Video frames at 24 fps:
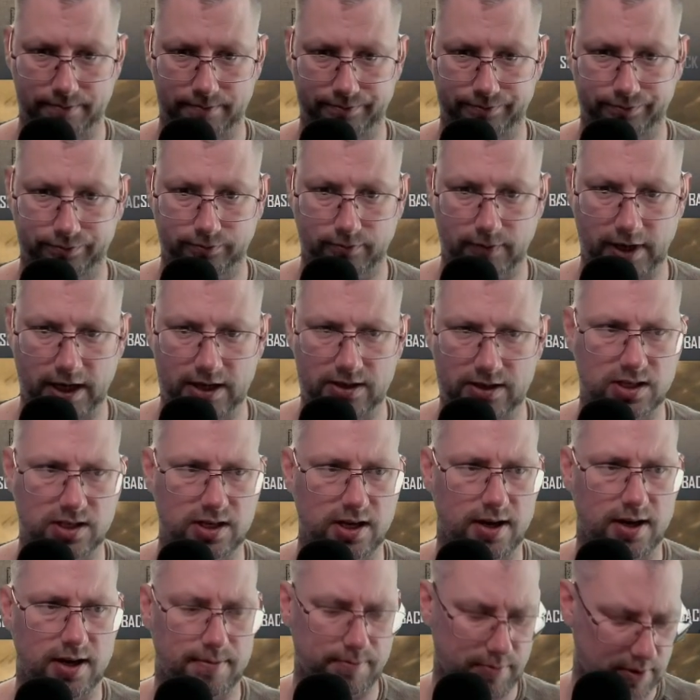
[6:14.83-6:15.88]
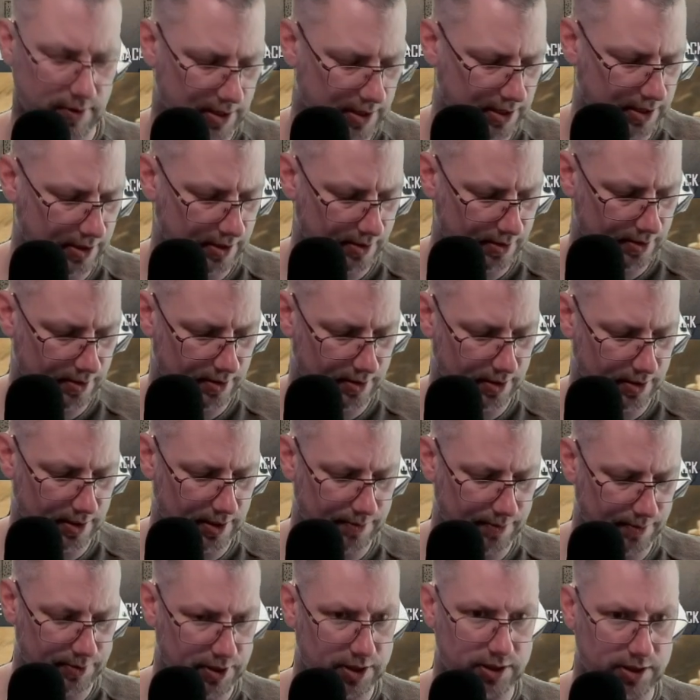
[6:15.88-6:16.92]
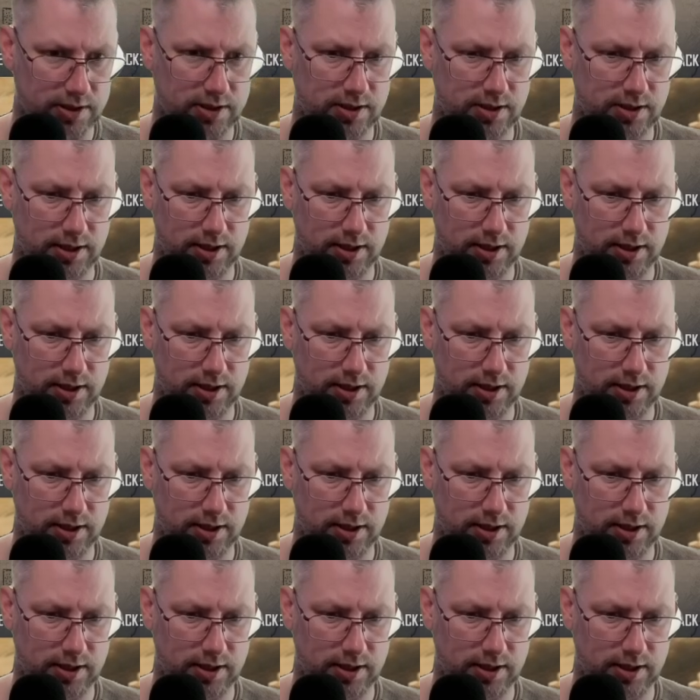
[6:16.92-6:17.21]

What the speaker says: is, let me see,